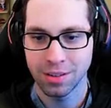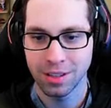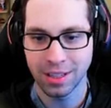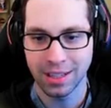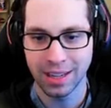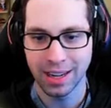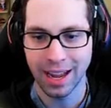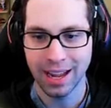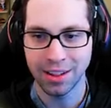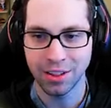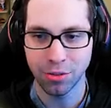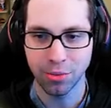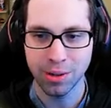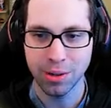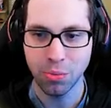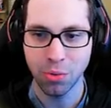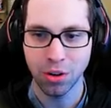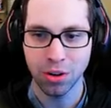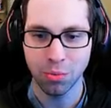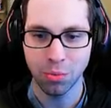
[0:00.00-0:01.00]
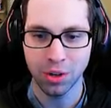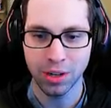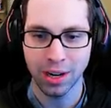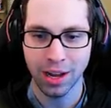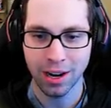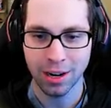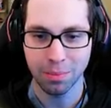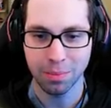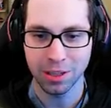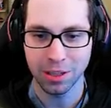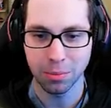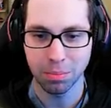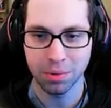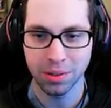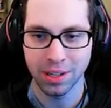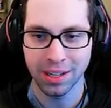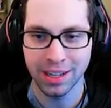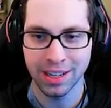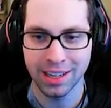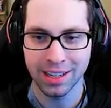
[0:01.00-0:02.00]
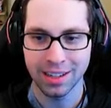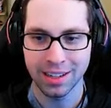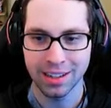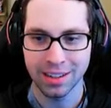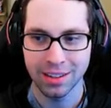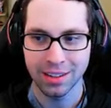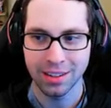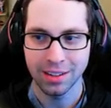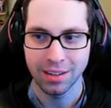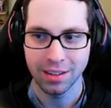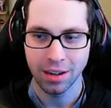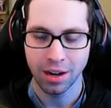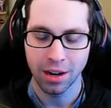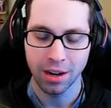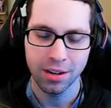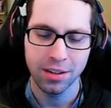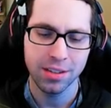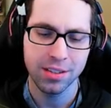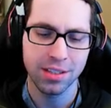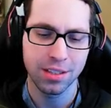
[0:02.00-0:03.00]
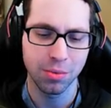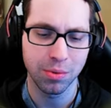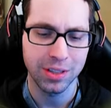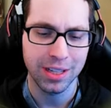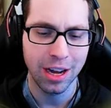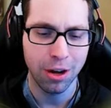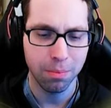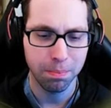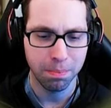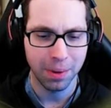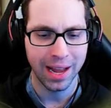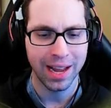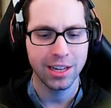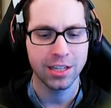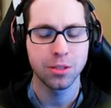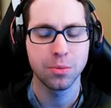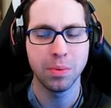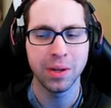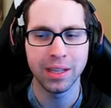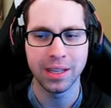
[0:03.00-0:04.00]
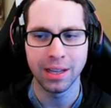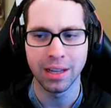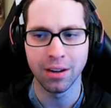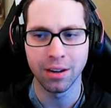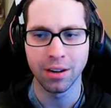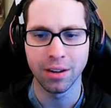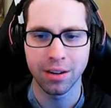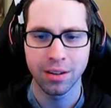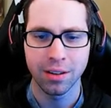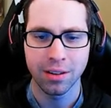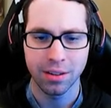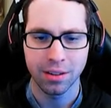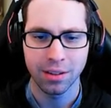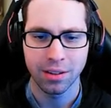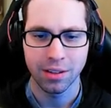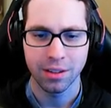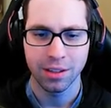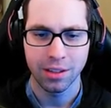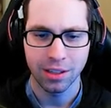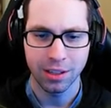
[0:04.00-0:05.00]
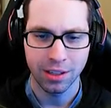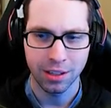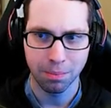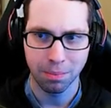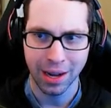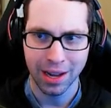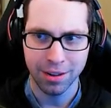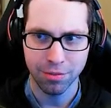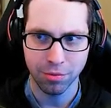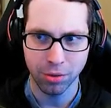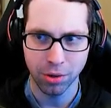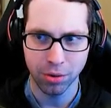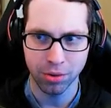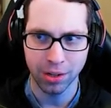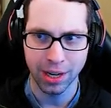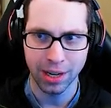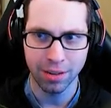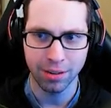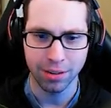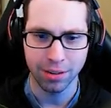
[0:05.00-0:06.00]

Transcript: Yeah, three wood would not have been the play. Honestly, without backspin there, well, we missed the green, might have rolled right. down.